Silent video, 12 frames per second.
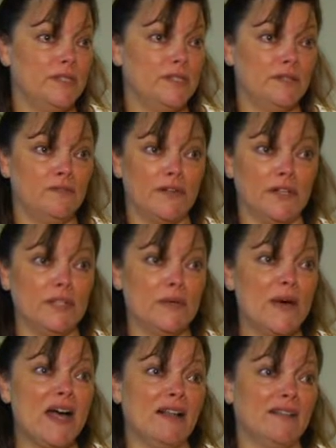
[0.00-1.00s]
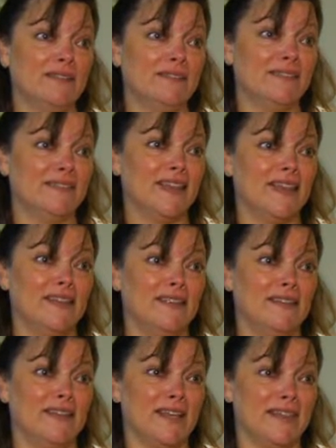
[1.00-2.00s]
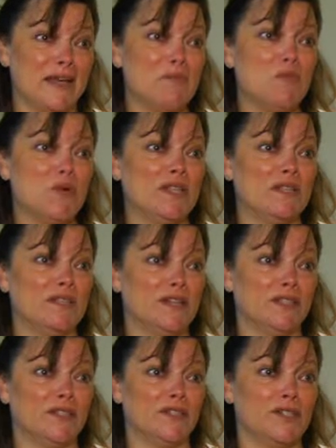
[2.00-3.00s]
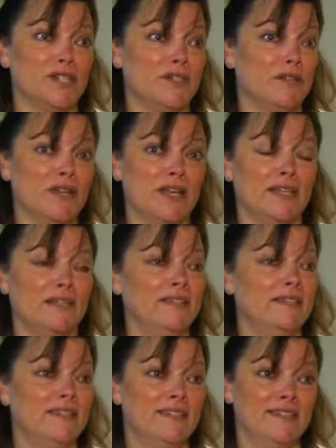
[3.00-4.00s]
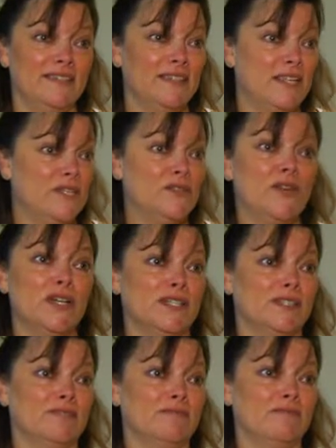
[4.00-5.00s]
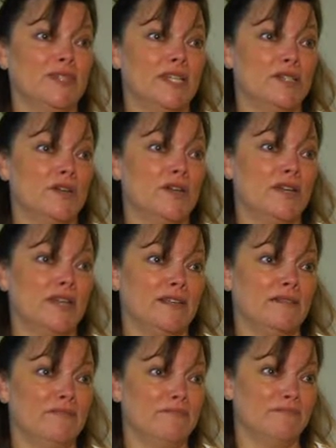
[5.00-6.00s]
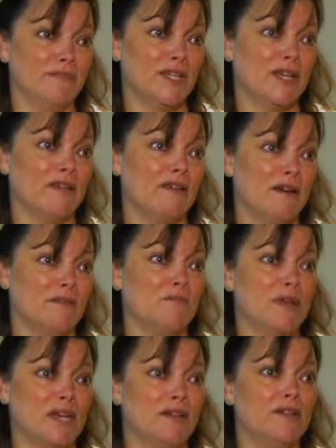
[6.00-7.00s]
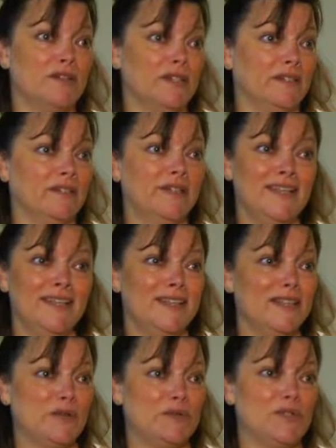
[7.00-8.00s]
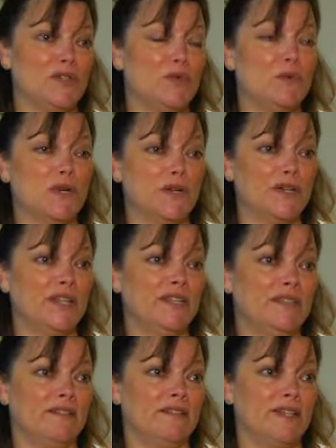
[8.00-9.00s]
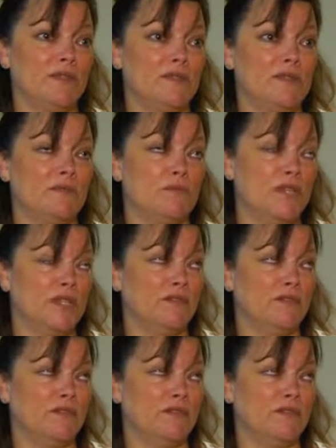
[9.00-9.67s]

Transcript: did fairly well. And at that point, the doctor said, okay, he's fine. His heart had kind of gotten better, and there was no worry, and we